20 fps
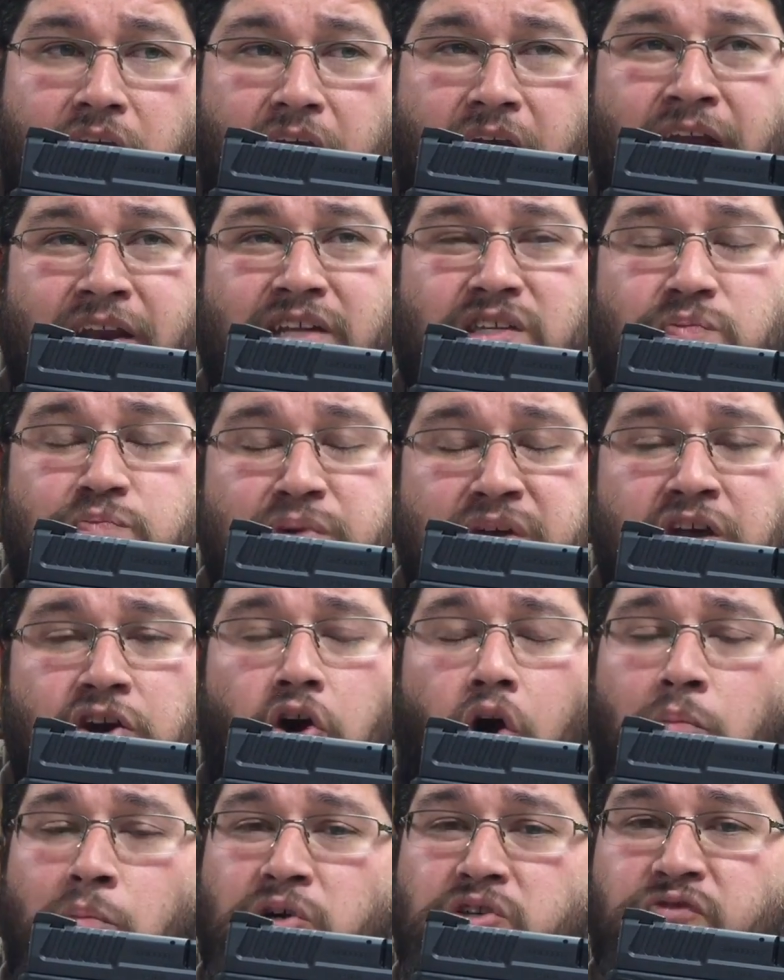And it's been
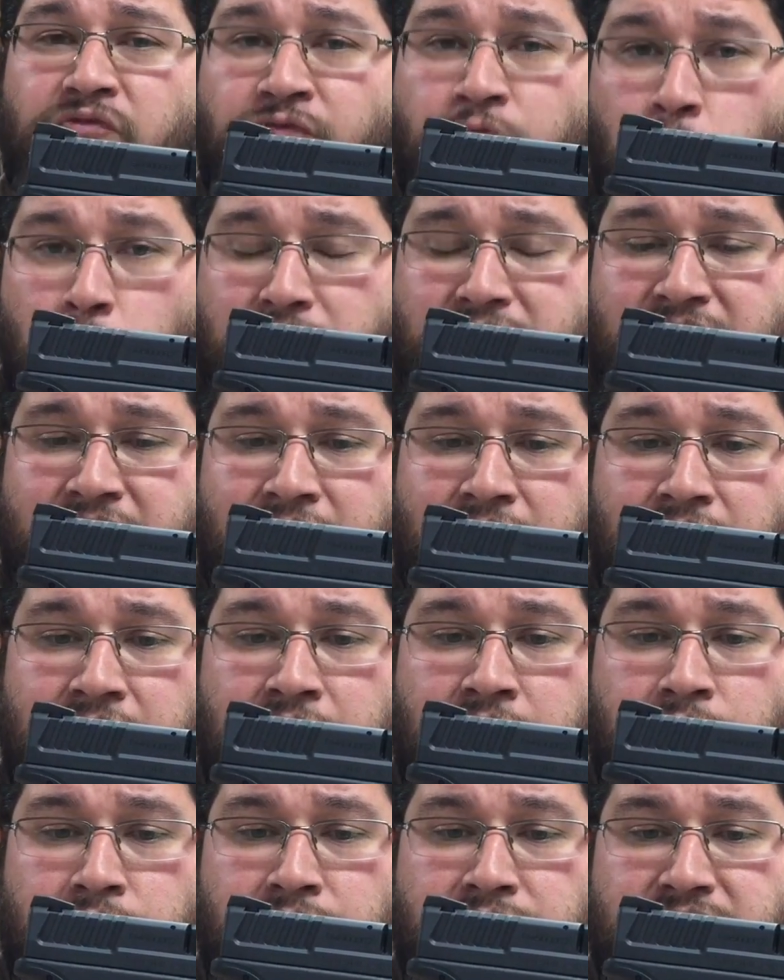almost 14
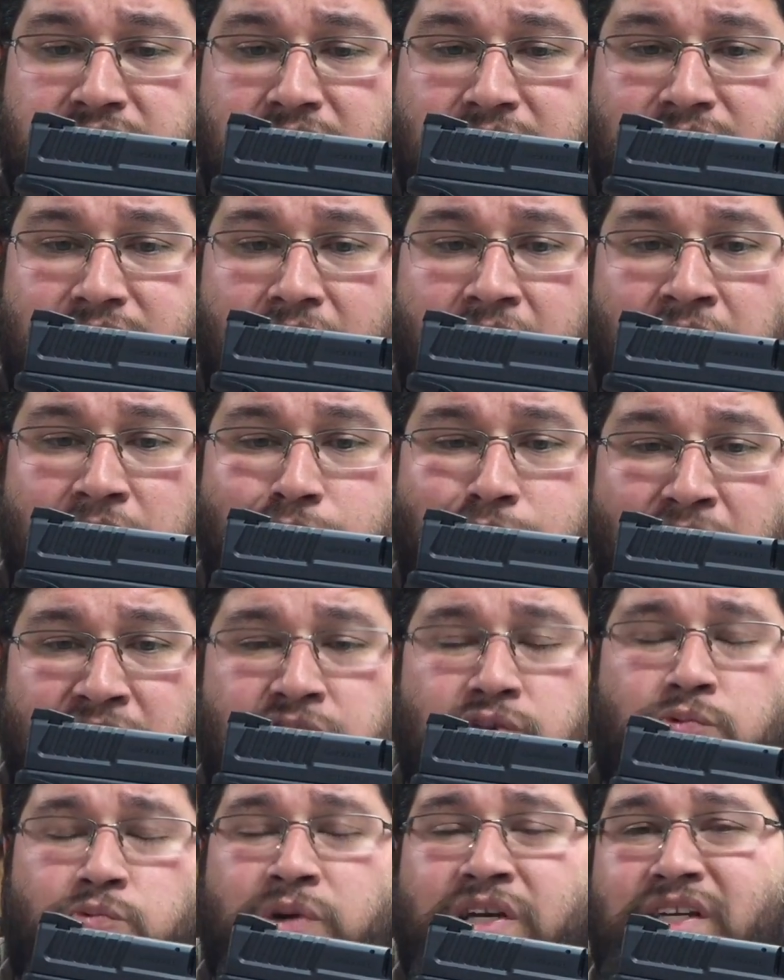years since any
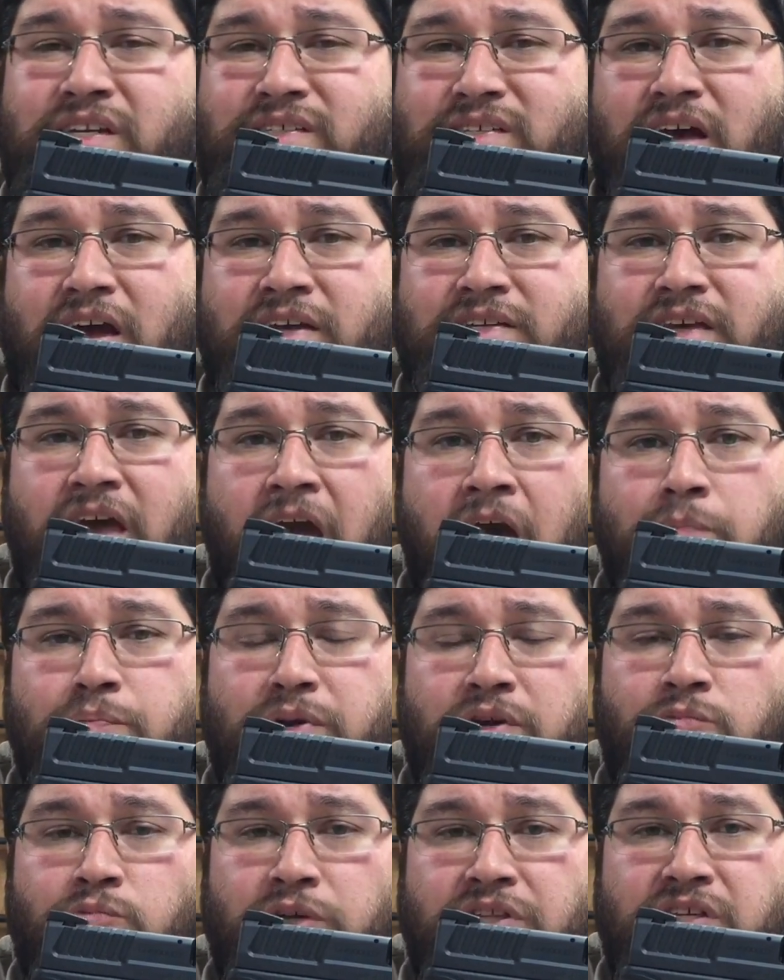major redesigns
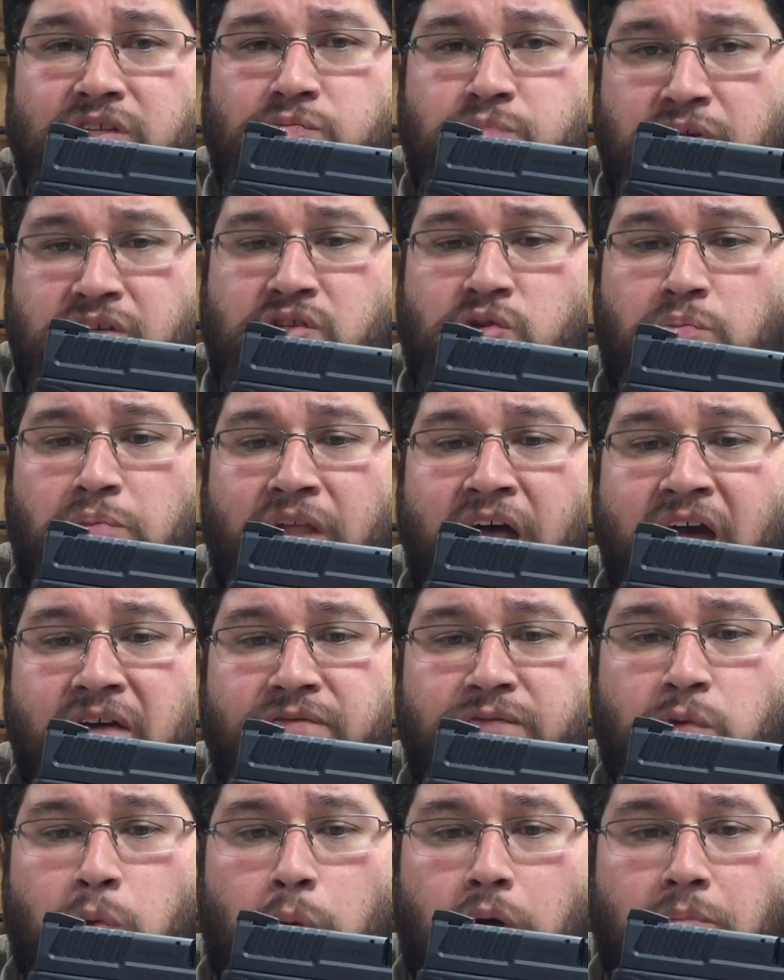happened with this pistol
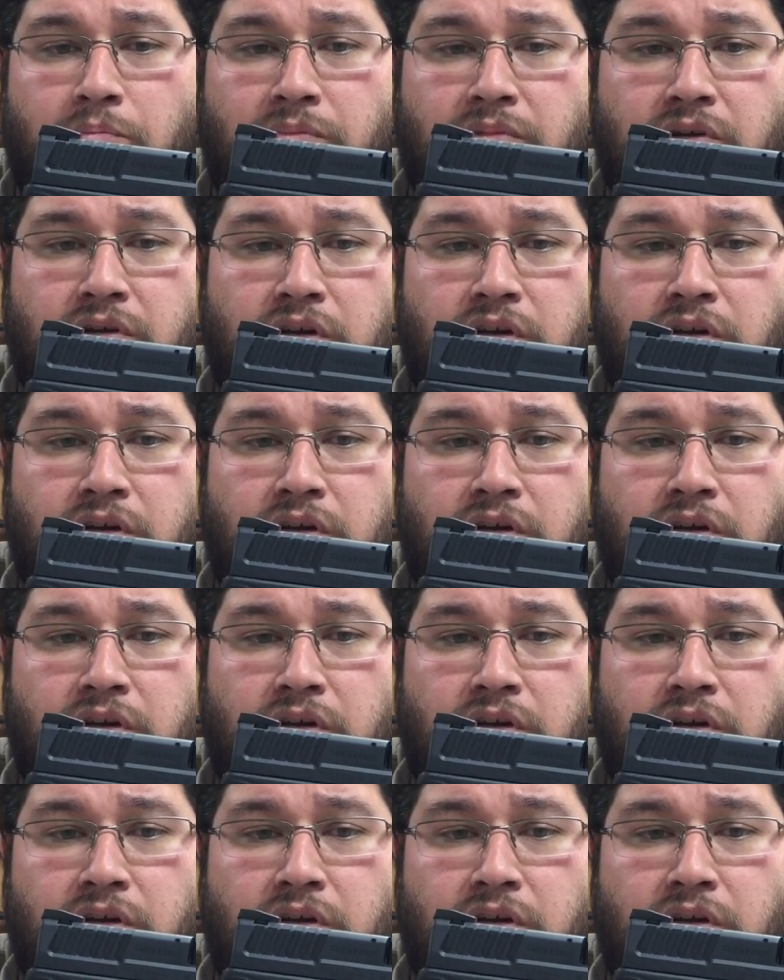platform.